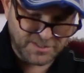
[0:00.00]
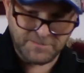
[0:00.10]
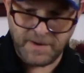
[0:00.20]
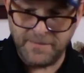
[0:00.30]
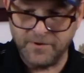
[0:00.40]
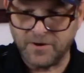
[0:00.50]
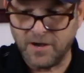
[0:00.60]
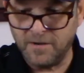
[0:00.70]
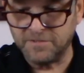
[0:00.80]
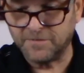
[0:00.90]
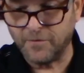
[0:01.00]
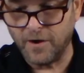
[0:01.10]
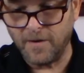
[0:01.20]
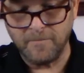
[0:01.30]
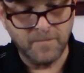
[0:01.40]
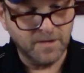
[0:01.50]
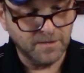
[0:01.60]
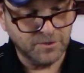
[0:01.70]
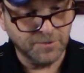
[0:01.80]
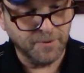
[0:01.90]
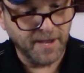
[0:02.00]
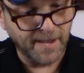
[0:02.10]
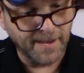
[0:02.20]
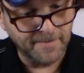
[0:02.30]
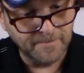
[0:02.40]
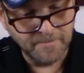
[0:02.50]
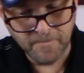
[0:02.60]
This paper comes from Japan.